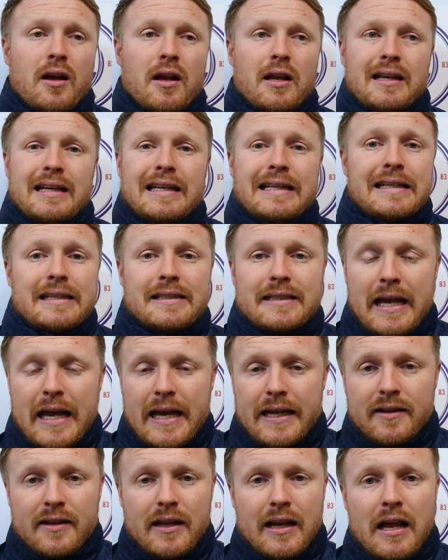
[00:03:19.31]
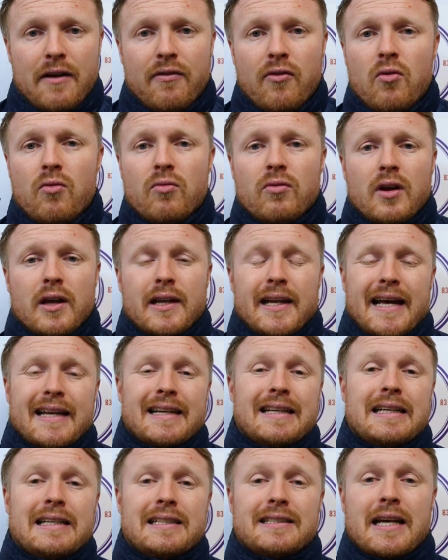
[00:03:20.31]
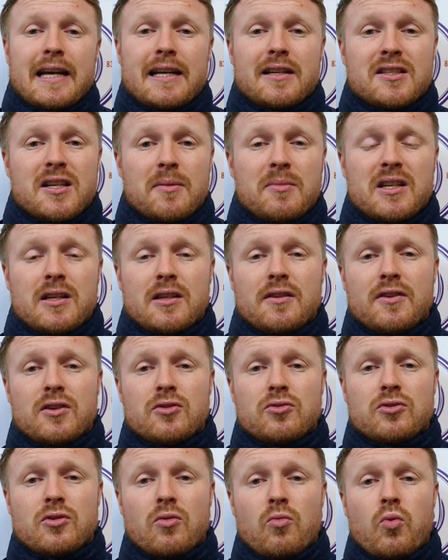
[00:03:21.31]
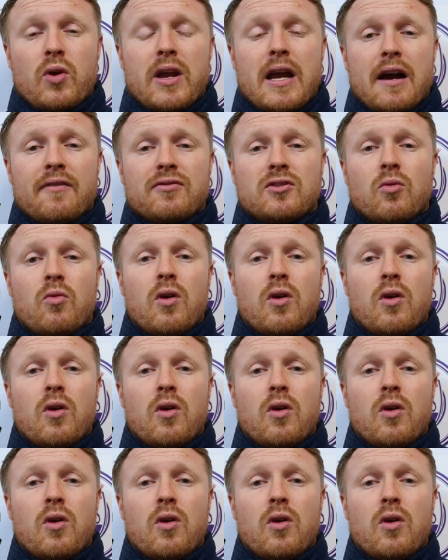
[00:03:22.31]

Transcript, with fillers: leagues ahead of the level uh, and, leagues ahead of some of the individuals that we have to